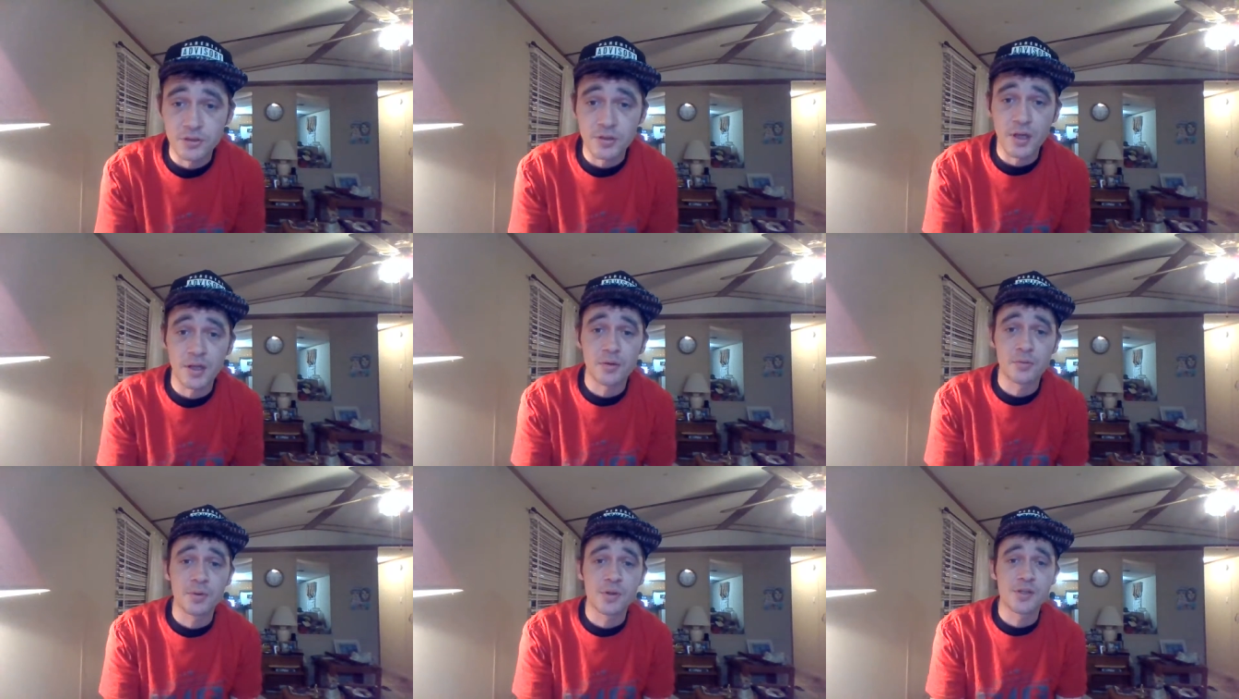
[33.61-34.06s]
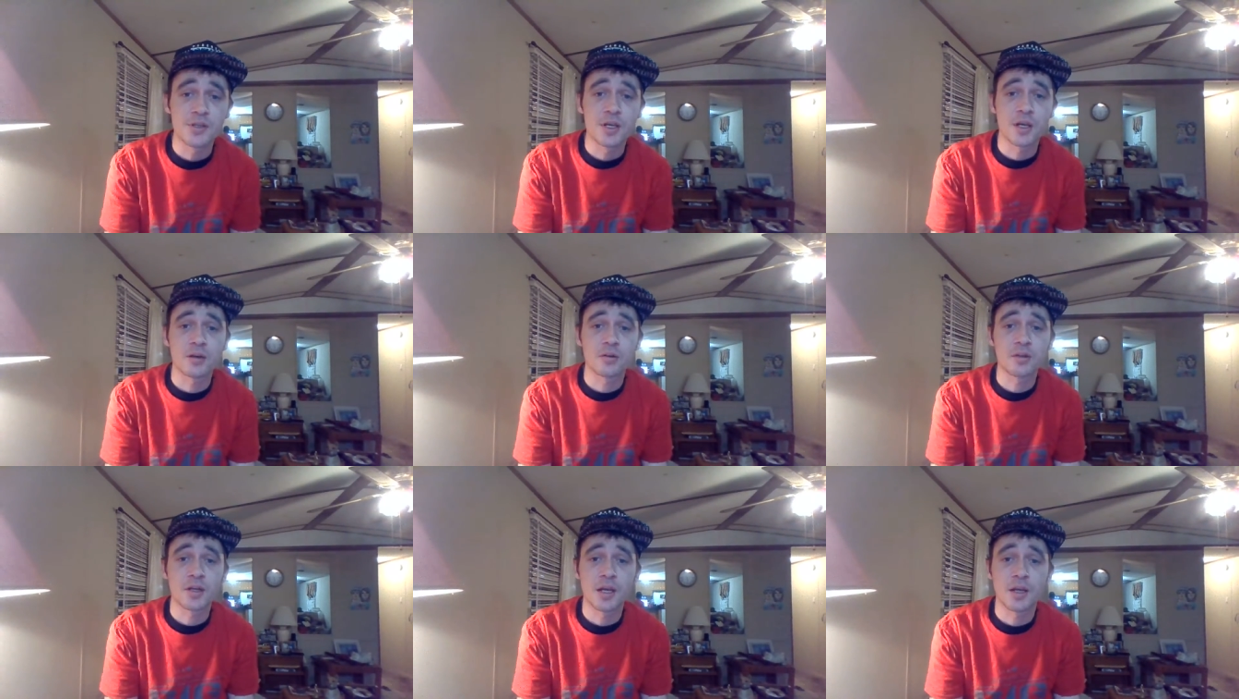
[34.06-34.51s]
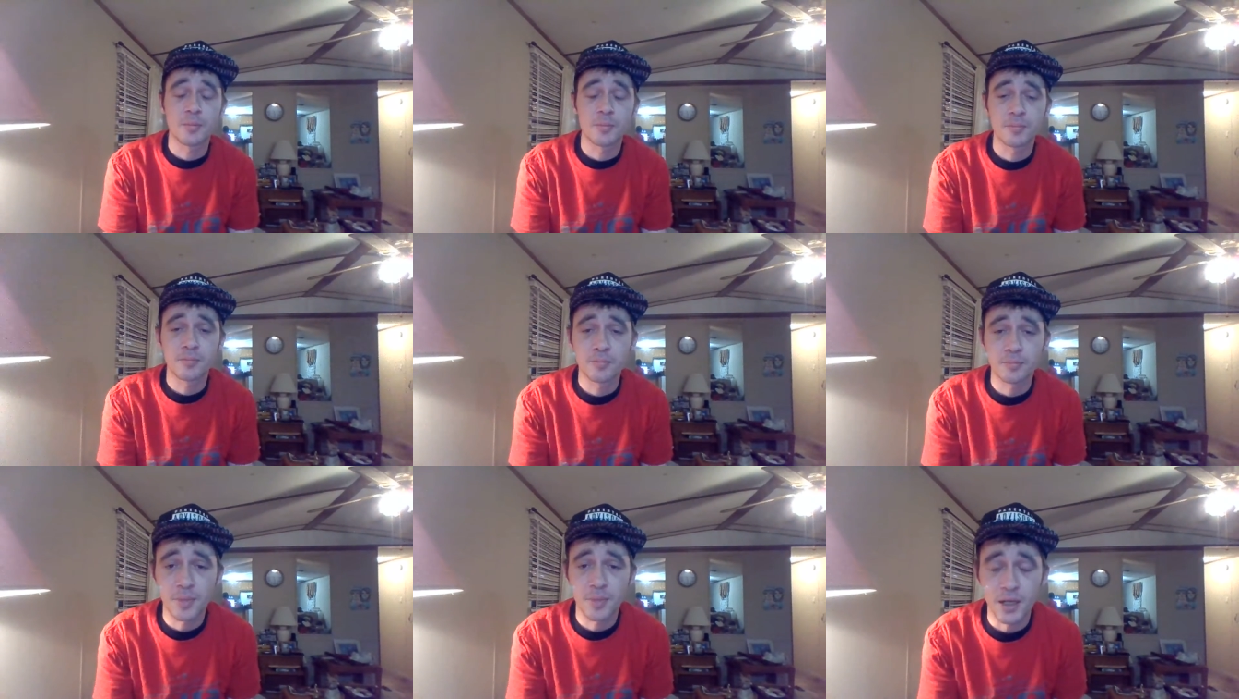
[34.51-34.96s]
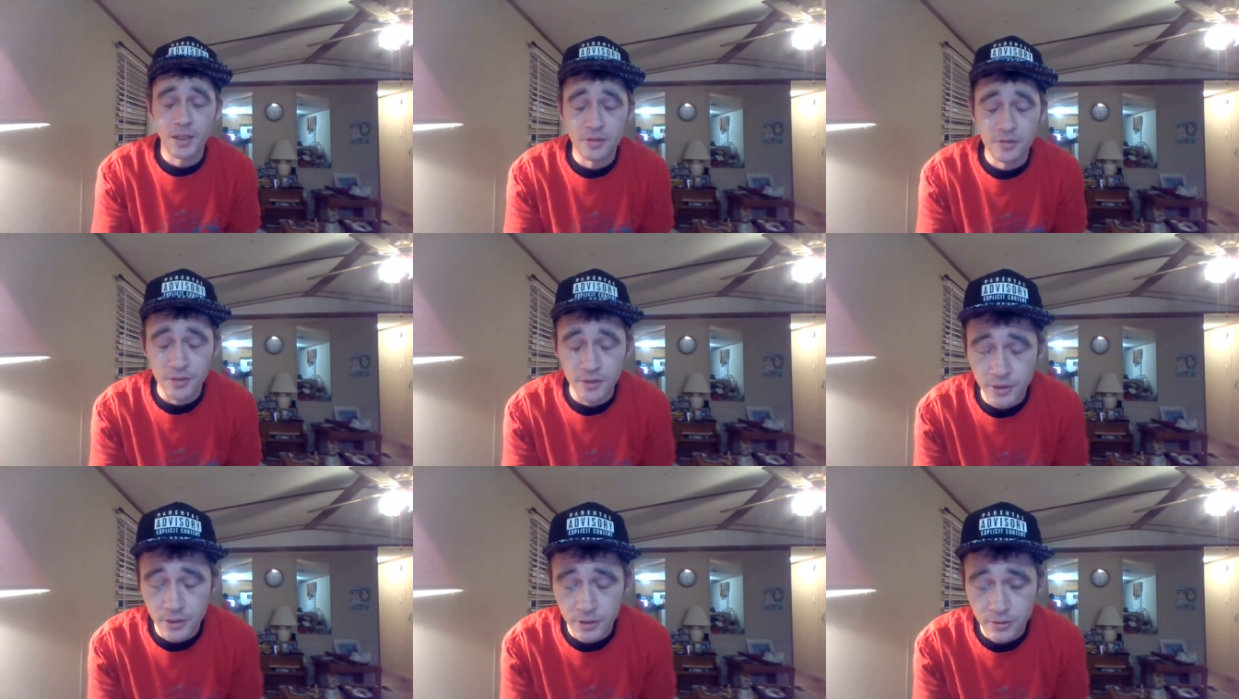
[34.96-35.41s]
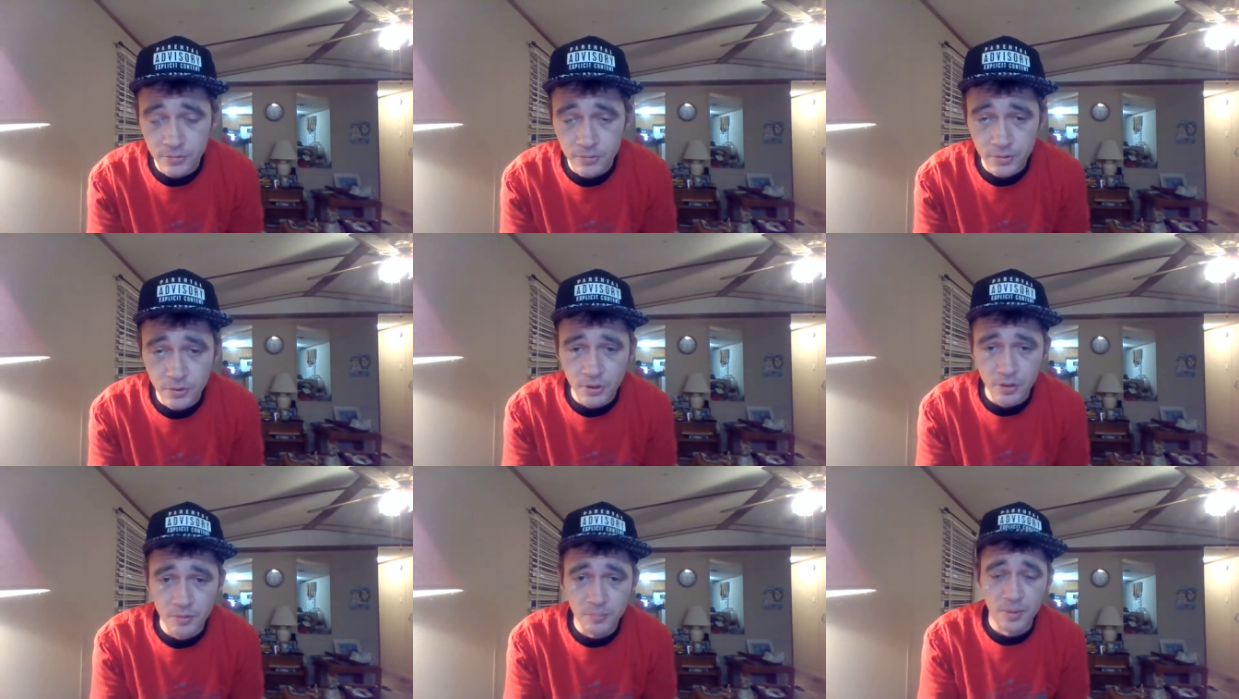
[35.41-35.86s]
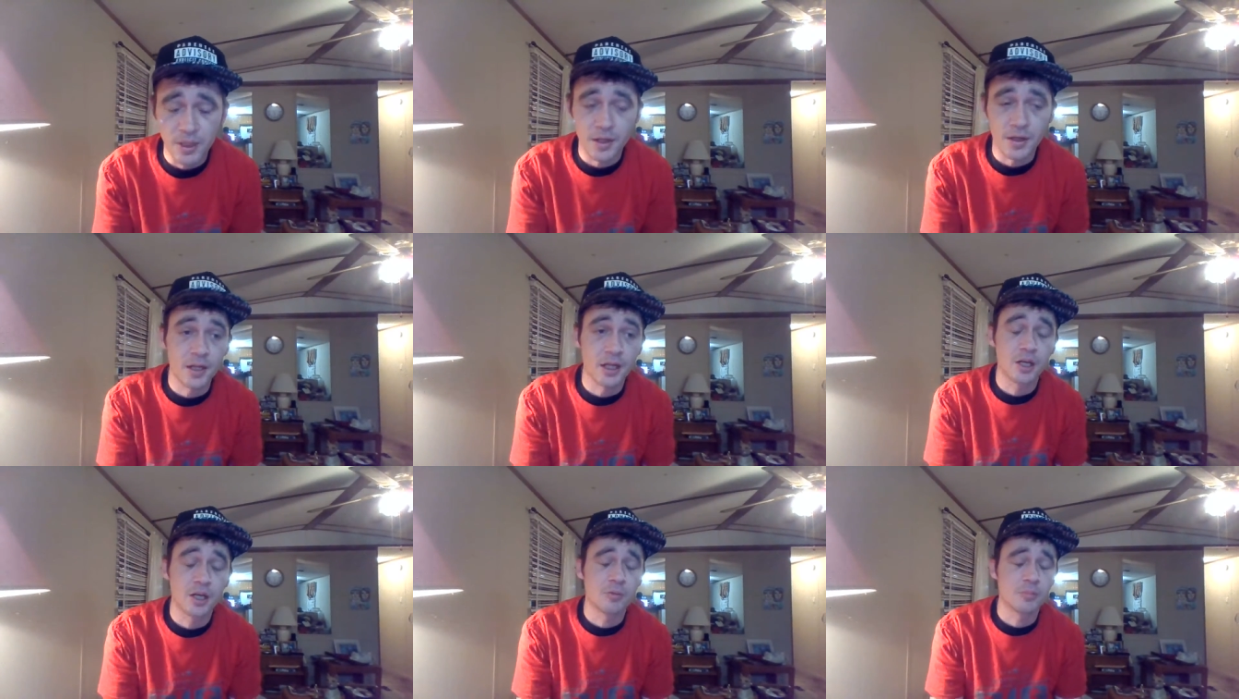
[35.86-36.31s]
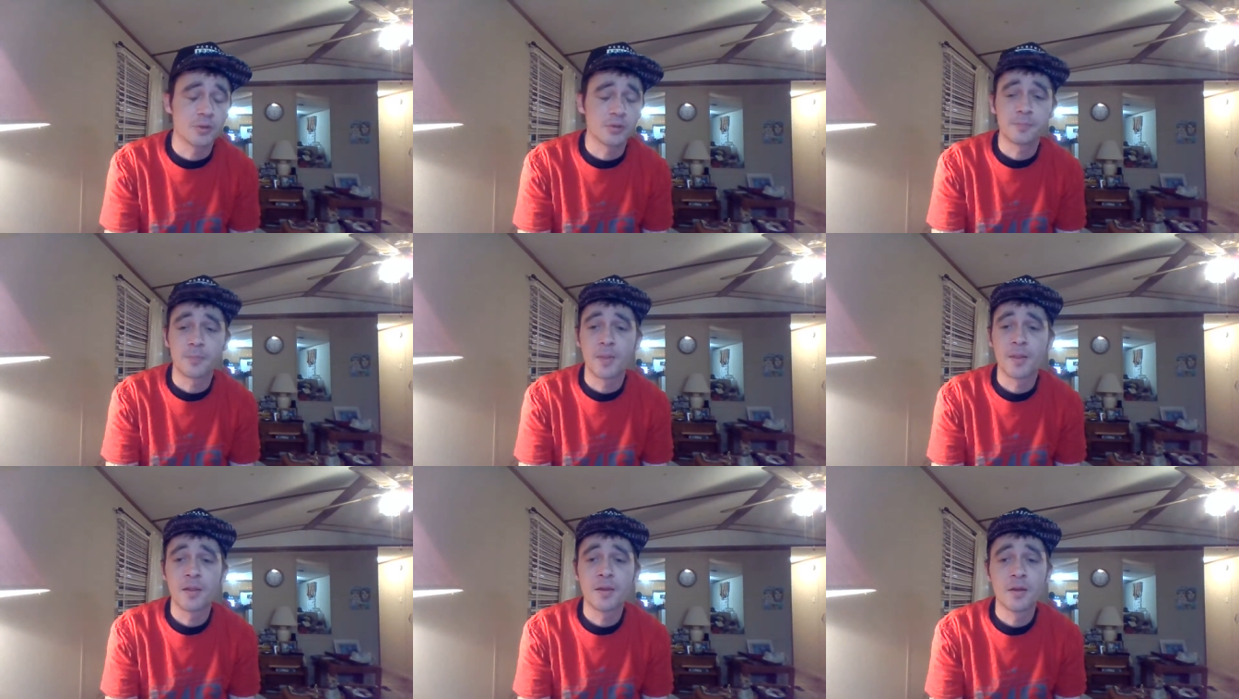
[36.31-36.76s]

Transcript: tried to reach out and got back to you by now. But,